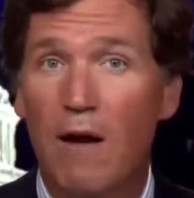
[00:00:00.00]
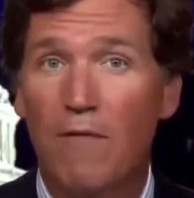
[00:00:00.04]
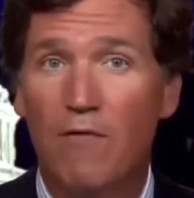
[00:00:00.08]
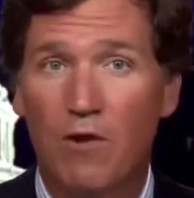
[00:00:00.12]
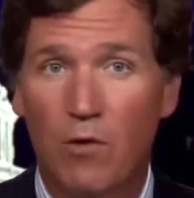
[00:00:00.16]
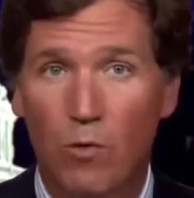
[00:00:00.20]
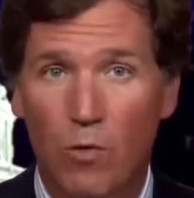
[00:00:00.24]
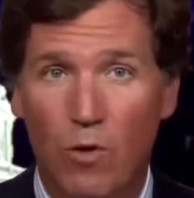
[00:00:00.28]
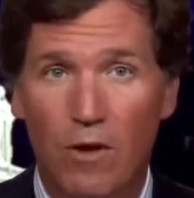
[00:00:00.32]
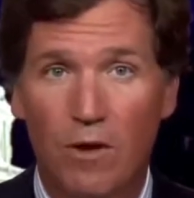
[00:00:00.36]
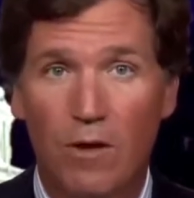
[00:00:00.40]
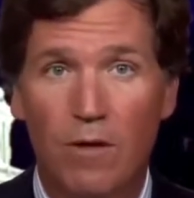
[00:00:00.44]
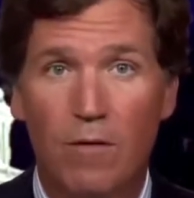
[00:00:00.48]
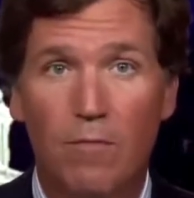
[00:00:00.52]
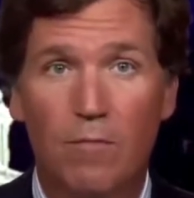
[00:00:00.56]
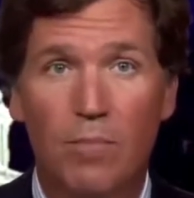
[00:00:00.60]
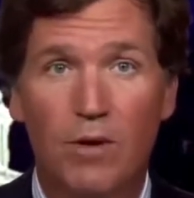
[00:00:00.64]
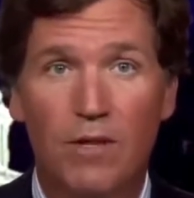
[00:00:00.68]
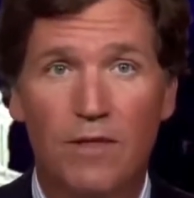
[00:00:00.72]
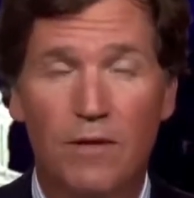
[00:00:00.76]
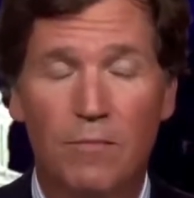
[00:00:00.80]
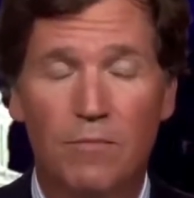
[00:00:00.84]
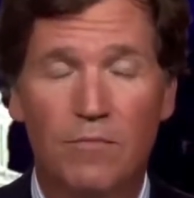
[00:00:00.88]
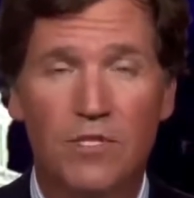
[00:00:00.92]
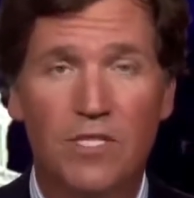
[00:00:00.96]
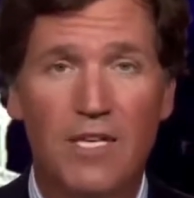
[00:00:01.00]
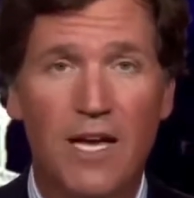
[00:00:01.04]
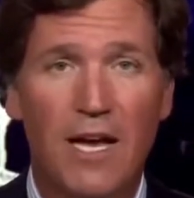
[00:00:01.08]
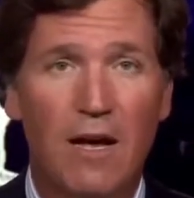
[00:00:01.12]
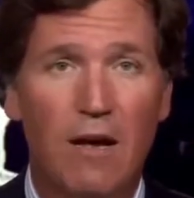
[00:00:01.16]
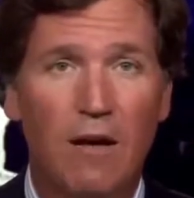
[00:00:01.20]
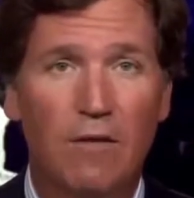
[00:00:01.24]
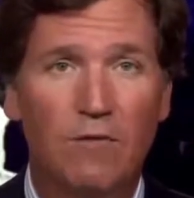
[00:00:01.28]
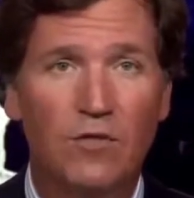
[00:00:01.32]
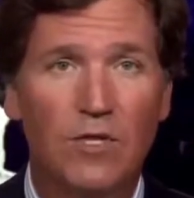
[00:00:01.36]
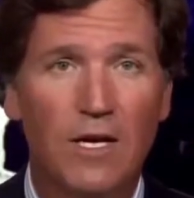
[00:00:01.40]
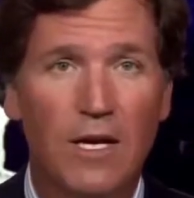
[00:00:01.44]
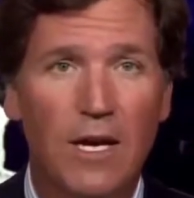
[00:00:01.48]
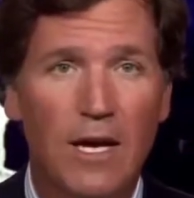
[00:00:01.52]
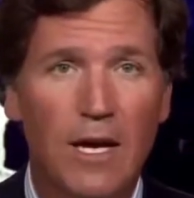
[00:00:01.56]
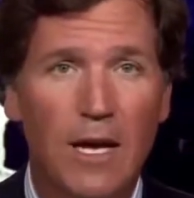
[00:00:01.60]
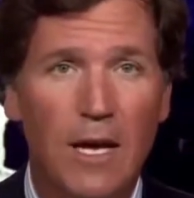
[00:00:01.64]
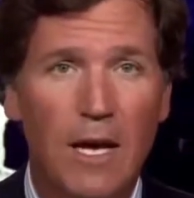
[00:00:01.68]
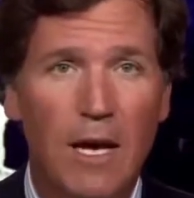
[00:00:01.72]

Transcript: everyone but themselves.